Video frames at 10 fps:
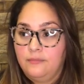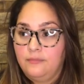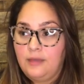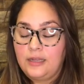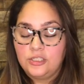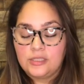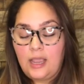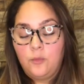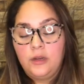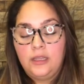
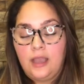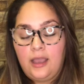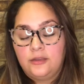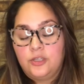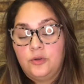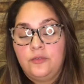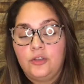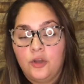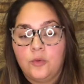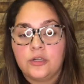don't even
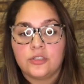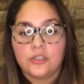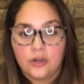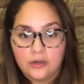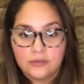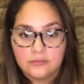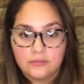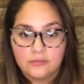know where to start.